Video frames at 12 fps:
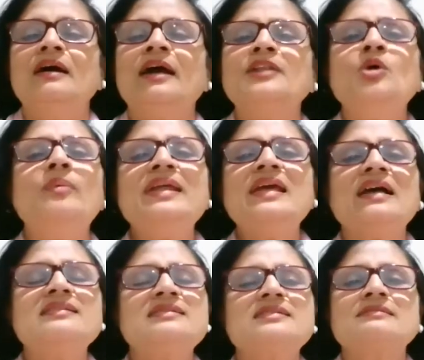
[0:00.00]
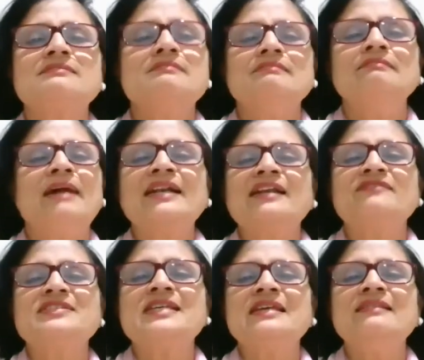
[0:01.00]
And nobody else might
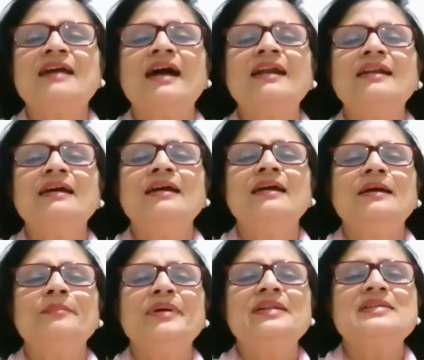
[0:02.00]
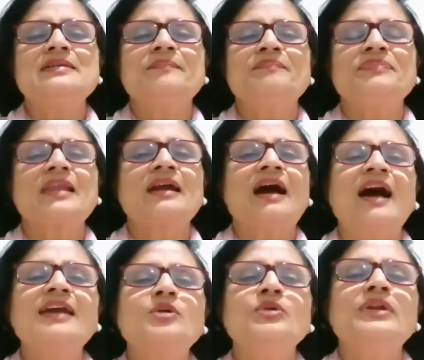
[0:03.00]
have seen that, but
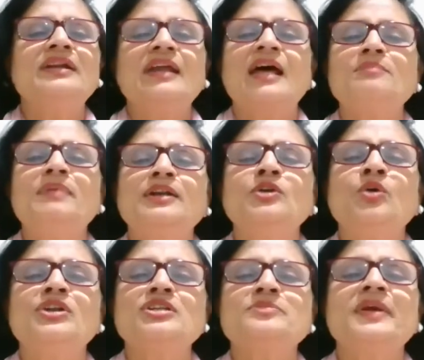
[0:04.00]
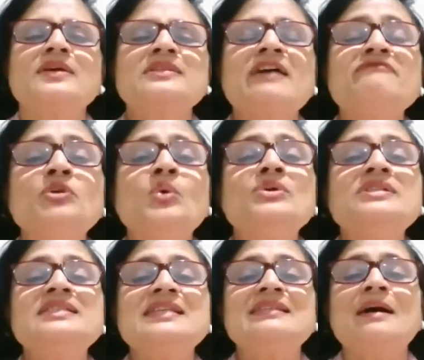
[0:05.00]
I couldn't help but notice because I've
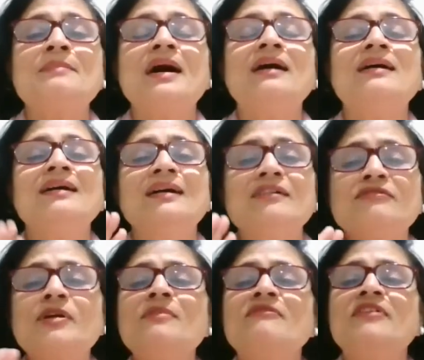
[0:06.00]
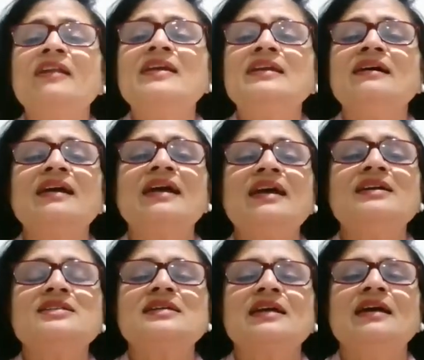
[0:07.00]
known Sitama from a very young
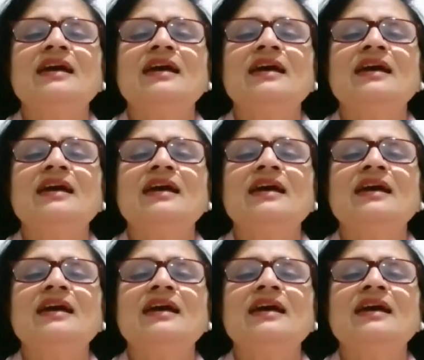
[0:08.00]
age.